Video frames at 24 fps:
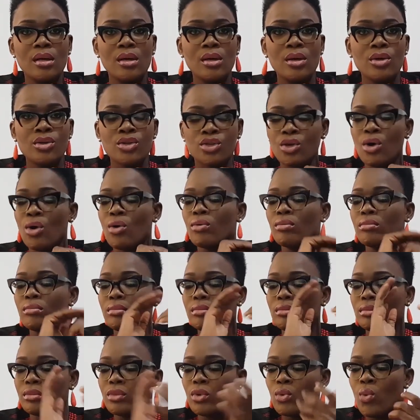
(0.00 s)
So,
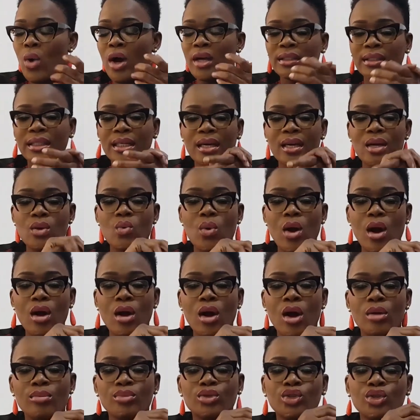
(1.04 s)
once again,
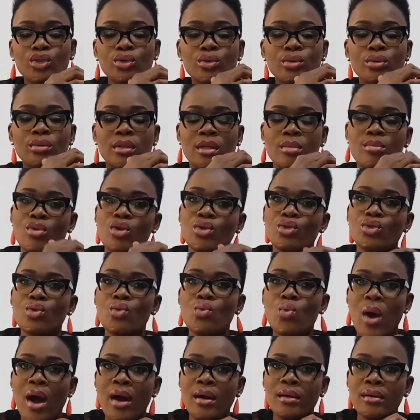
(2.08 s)
welcome to the module
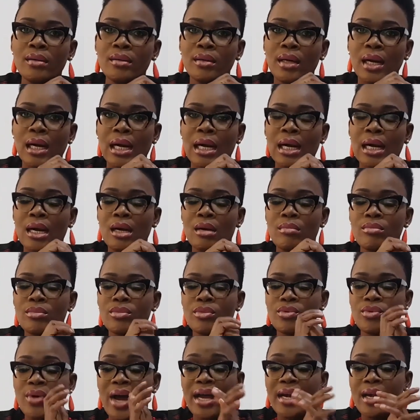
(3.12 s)
1.
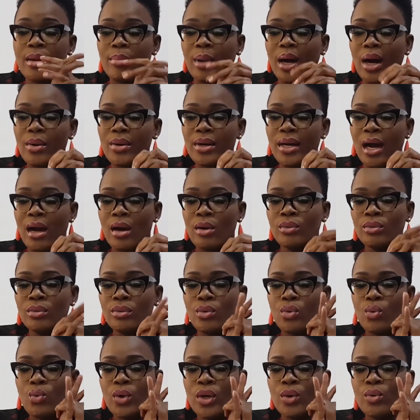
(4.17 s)
Right about now,
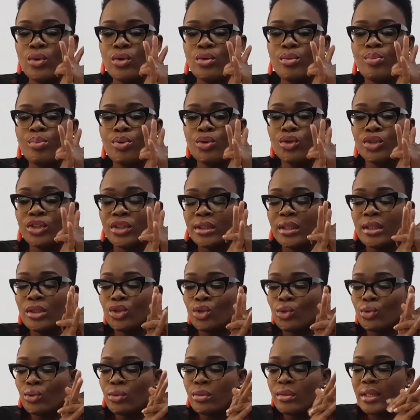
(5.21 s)
we will proceed
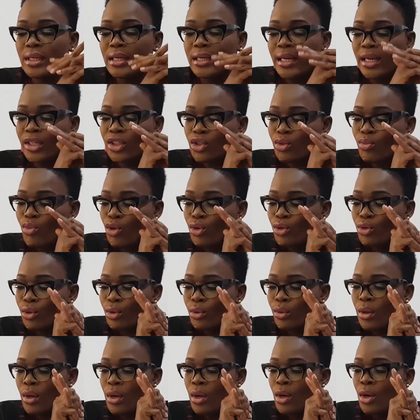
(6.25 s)
to the next
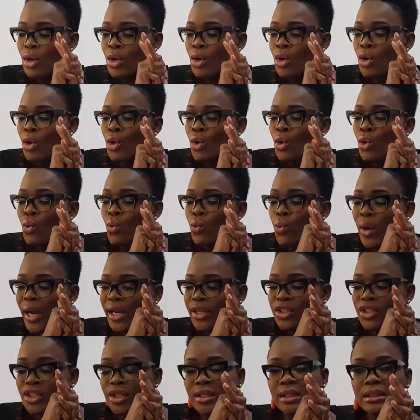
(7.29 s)
module,
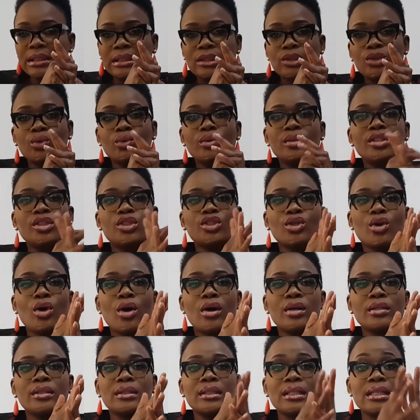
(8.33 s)
which is to
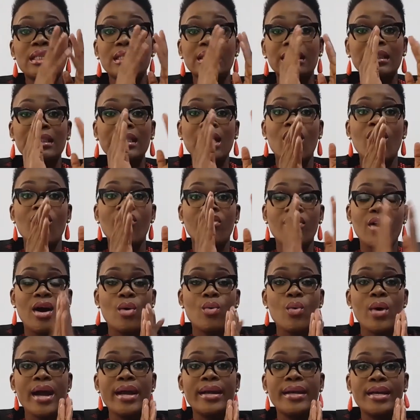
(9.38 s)
discuss the
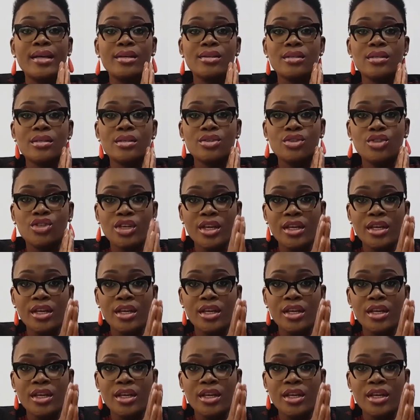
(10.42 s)
self-awareness,